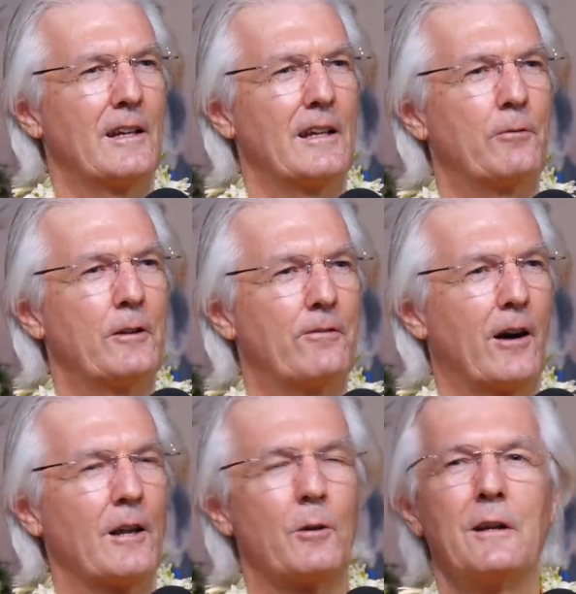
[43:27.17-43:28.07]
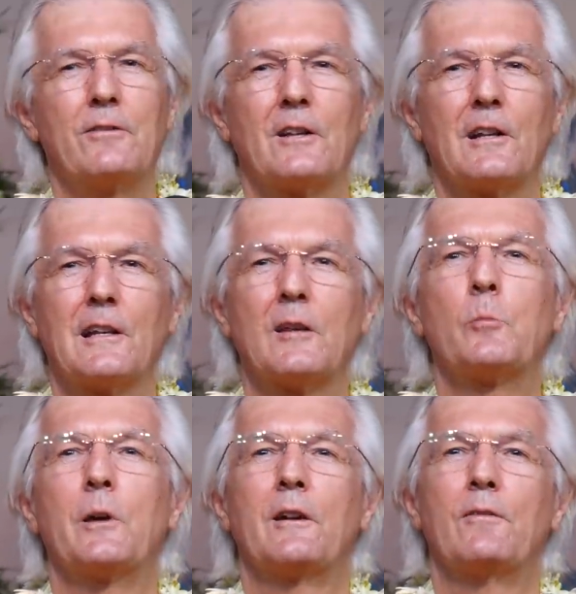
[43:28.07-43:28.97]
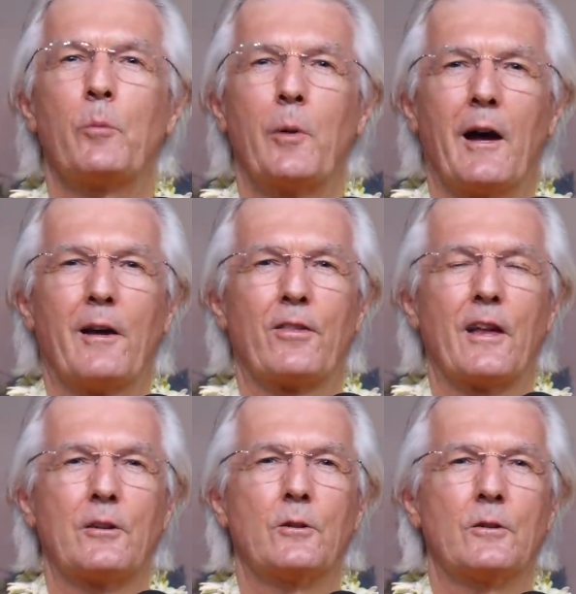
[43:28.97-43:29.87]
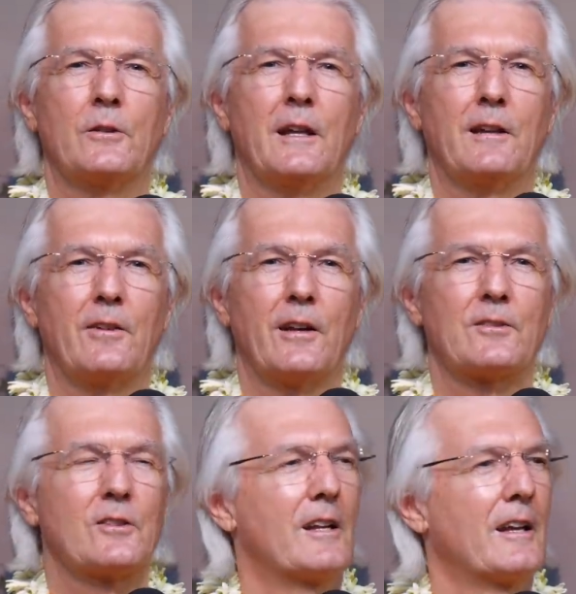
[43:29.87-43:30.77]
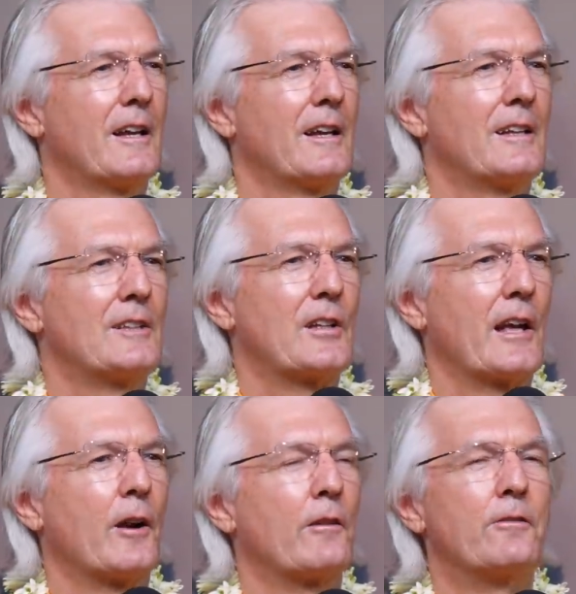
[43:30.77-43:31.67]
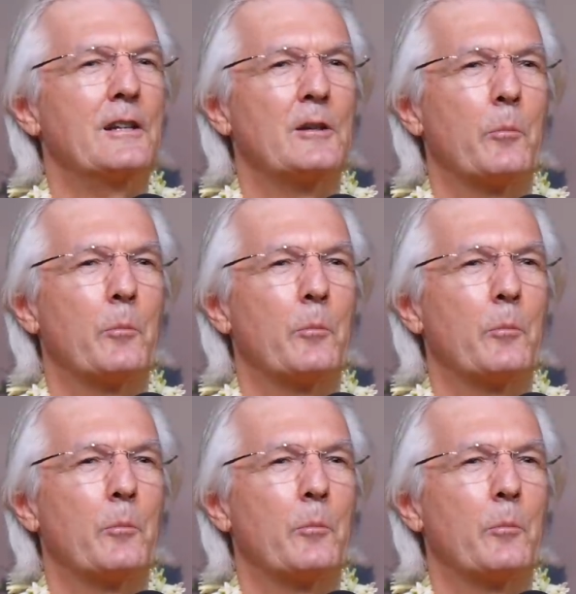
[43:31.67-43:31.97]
if we follow even a little bit of the path that Gurudev has set our feet